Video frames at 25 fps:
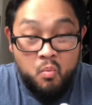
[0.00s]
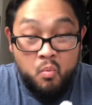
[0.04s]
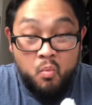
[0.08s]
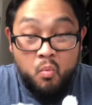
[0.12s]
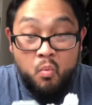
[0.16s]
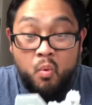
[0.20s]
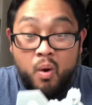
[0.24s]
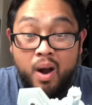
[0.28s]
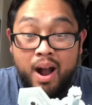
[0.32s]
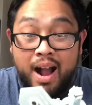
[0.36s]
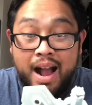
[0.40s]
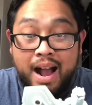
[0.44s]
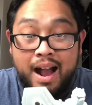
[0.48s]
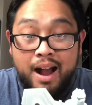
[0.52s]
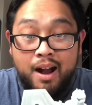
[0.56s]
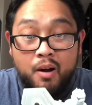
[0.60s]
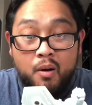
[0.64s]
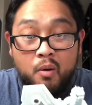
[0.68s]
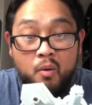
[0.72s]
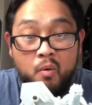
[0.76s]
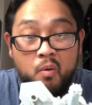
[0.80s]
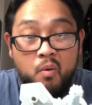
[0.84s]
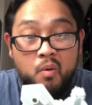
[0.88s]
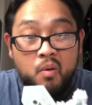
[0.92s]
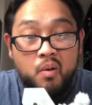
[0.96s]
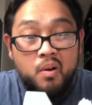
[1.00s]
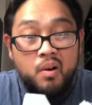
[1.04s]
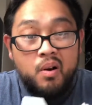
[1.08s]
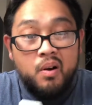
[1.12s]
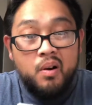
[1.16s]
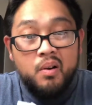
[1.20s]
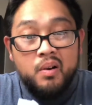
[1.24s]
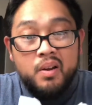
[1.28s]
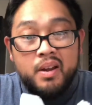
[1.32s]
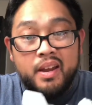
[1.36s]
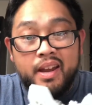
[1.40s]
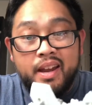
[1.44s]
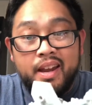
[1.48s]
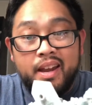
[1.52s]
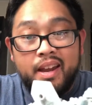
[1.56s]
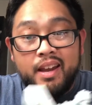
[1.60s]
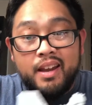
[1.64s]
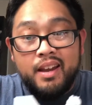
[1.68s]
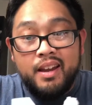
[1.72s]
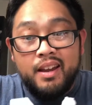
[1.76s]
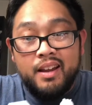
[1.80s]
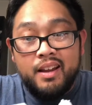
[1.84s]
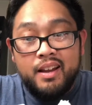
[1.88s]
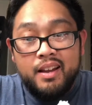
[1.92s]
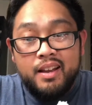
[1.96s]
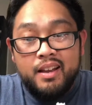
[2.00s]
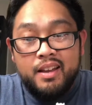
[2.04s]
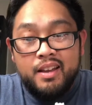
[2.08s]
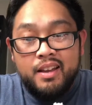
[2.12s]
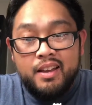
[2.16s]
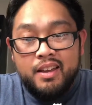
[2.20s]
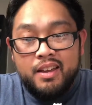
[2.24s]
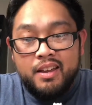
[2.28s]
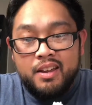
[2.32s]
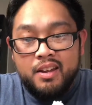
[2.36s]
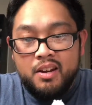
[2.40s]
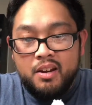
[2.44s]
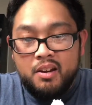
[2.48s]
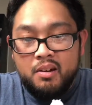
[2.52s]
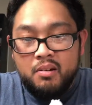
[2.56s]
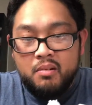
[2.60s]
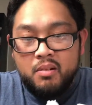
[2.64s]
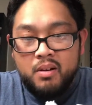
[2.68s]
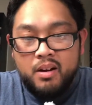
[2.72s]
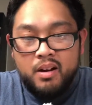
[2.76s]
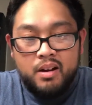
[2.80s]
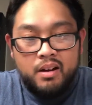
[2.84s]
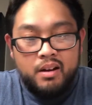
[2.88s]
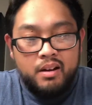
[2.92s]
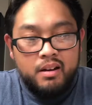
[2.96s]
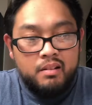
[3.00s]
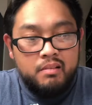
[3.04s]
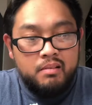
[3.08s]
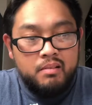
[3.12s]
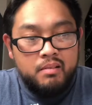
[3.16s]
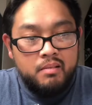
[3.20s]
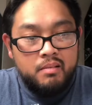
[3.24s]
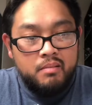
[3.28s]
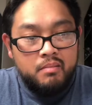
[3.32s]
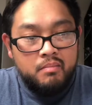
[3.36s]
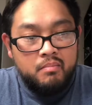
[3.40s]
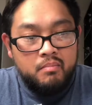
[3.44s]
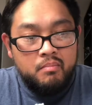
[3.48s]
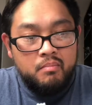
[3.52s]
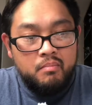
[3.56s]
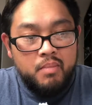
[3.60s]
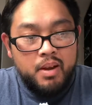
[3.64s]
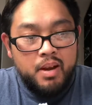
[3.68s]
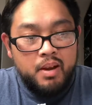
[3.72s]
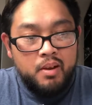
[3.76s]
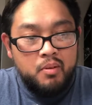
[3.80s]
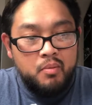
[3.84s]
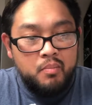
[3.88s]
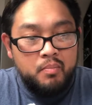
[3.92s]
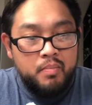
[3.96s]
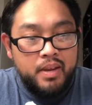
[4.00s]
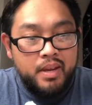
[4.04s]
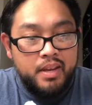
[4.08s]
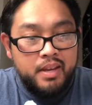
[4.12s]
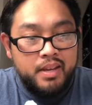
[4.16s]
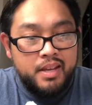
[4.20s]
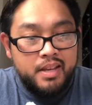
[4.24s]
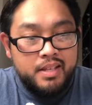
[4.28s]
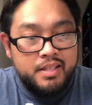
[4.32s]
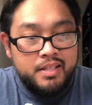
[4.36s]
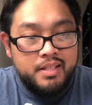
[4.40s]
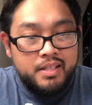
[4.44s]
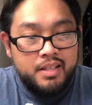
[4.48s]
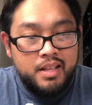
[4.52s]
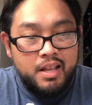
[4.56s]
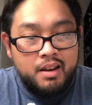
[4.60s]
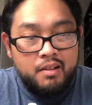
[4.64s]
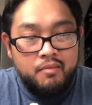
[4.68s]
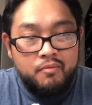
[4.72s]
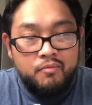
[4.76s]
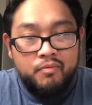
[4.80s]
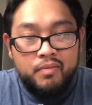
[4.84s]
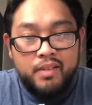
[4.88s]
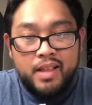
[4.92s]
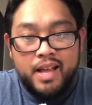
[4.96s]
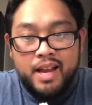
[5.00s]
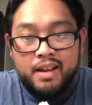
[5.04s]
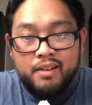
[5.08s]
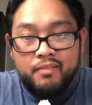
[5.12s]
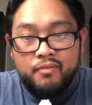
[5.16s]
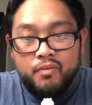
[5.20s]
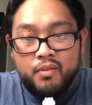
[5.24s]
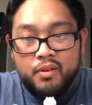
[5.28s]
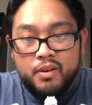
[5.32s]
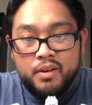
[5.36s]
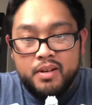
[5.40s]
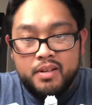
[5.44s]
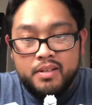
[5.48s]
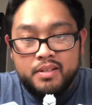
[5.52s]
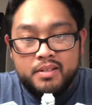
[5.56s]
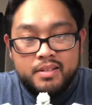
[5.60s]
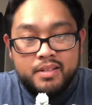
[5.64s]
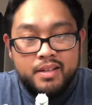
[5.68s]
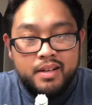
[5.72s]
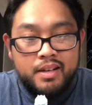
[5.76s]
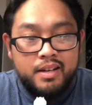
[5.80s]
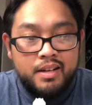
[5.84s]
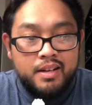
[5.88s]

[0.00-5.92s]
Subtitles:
Wow. Okay. You know, Michael Bay gets a lot of flack for his